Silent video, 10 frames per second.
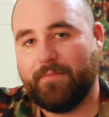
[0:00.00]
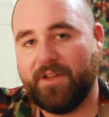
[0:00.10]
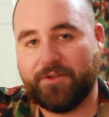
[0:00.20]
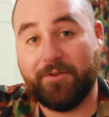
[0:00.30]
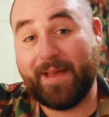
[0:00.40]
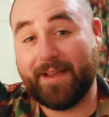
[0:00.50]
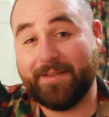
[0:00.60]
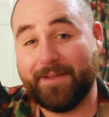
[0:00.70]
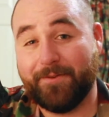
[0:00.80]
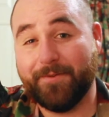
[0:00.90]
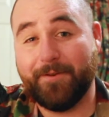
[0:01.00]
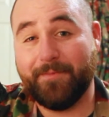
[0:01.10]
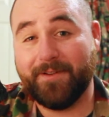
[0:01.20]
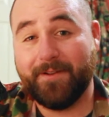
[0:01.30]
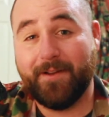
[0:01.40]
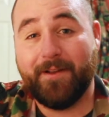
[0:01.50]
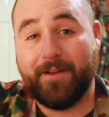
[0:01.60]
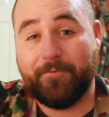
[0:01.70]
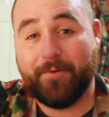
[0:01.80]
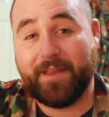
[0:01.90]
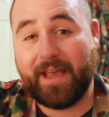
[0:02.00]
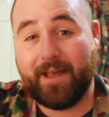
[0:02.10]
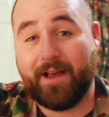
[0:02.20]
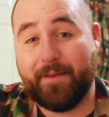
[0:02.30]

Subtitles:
there's no magazine hold open. When the